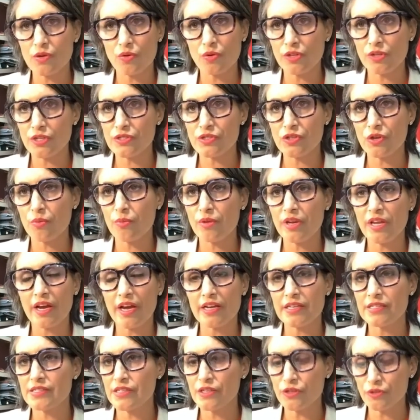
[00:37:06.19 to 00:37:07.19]
only so many
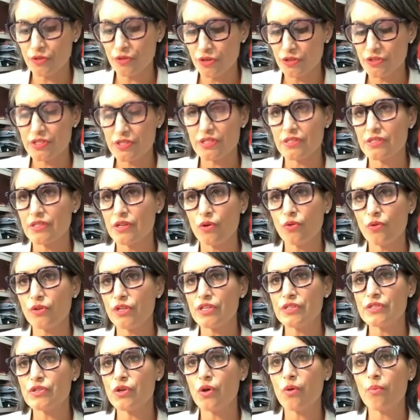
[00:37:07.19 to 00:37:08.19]
ICU nurses, and only
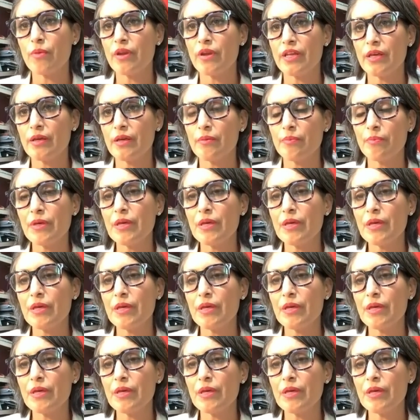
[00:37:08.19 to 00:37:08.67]
so many